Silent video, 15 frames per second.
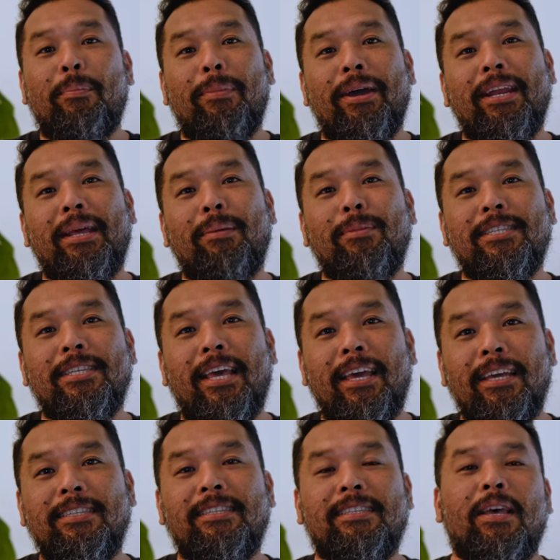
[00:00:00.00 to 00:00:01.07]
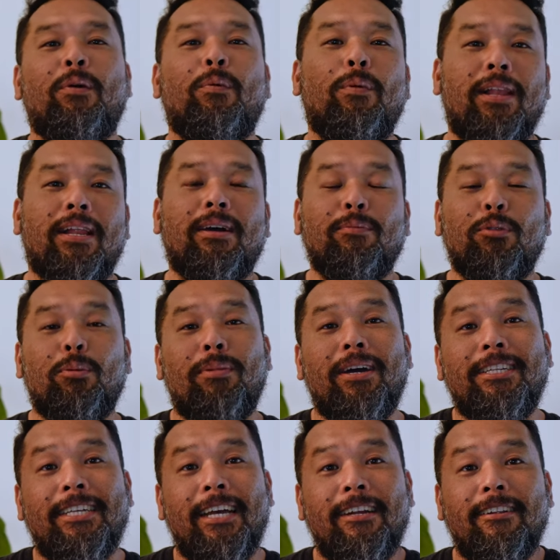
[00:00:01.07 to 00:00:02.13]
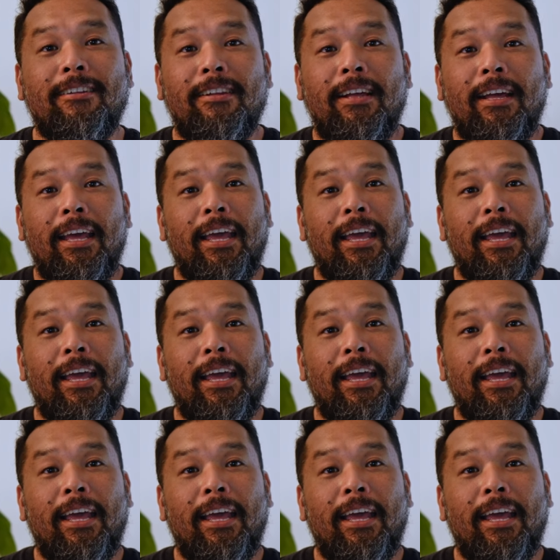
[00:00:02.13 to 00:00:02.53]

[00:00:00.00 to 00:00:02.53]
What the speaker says: My name is Ace. Welcome to my channel,